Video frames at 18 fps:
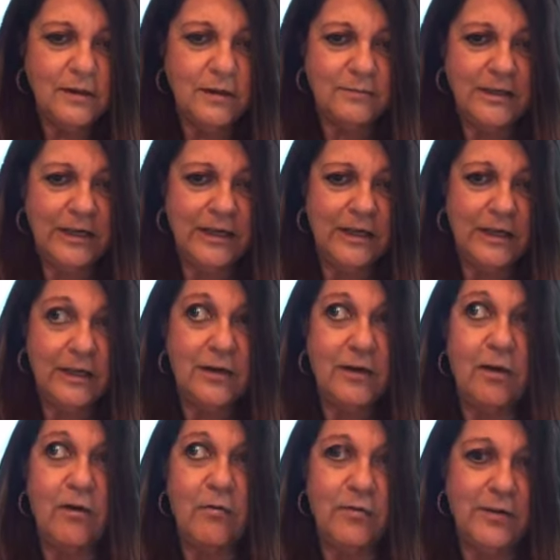I'm taking
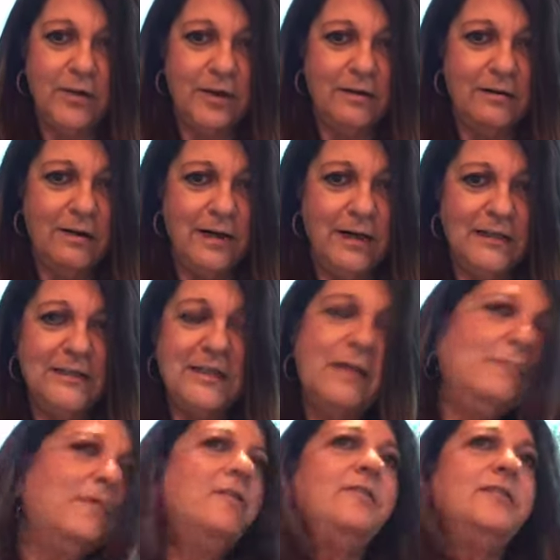it over there.
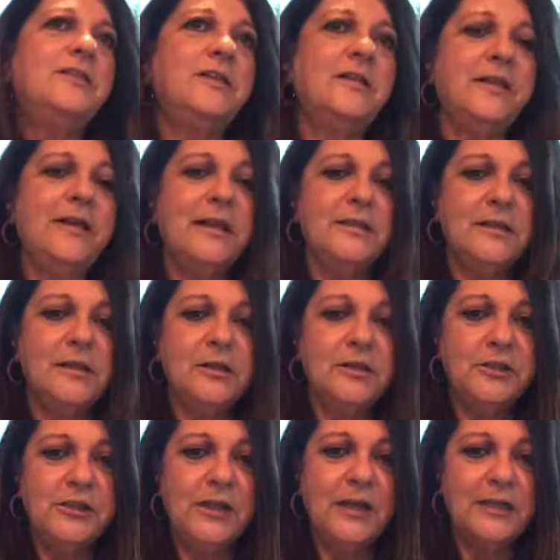Stud Muffin's going to get his
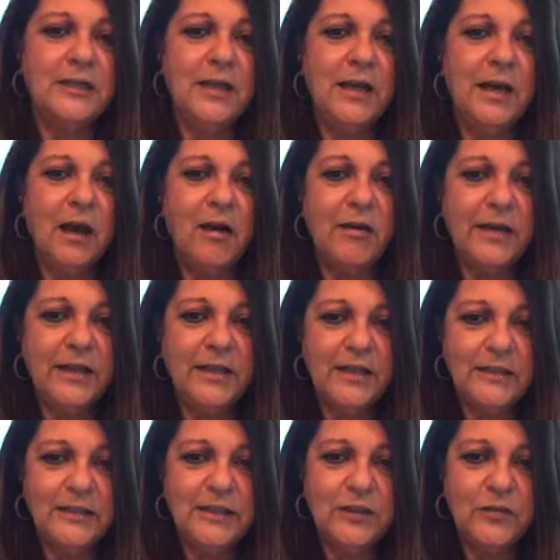heart checked. Okay,
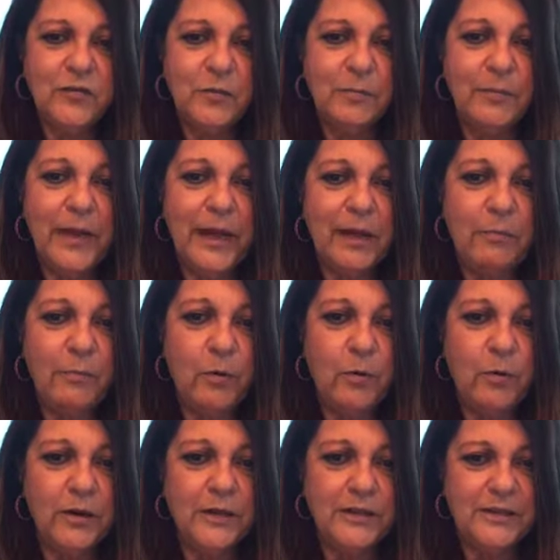this is for
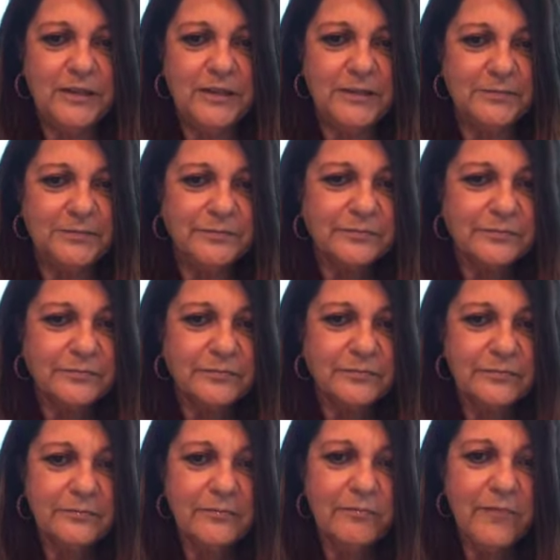Malports.
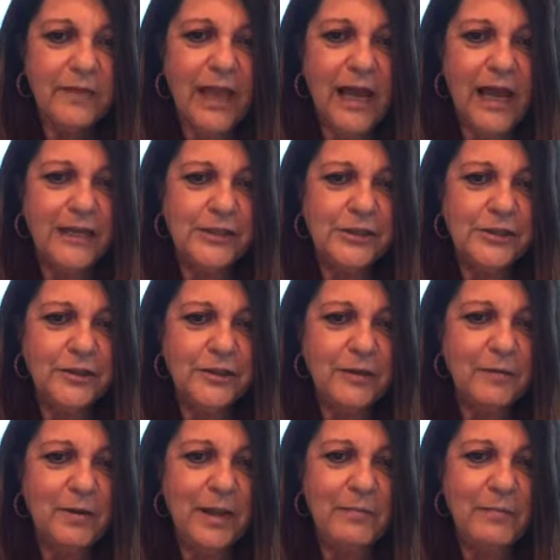Hi, Shirley.
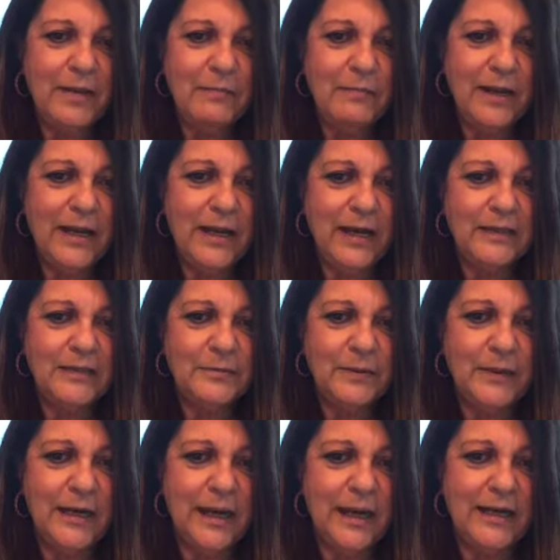Will I meet my
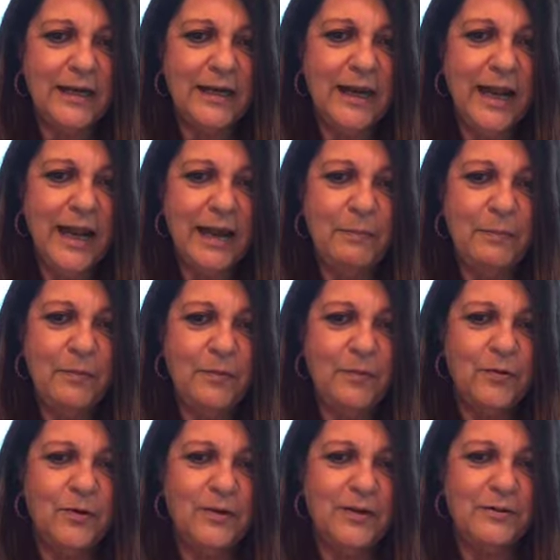husband on an app
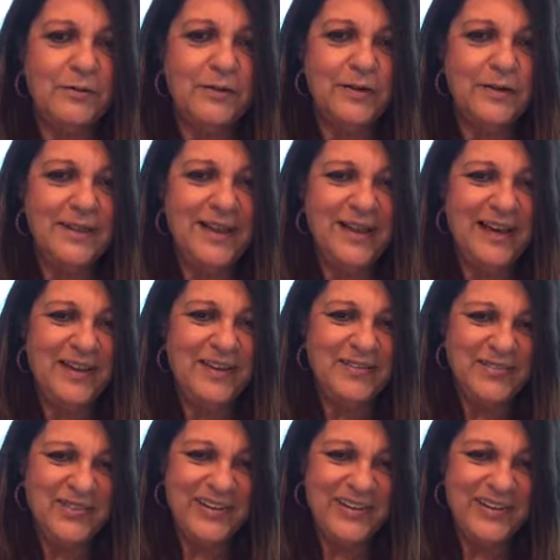or in real life?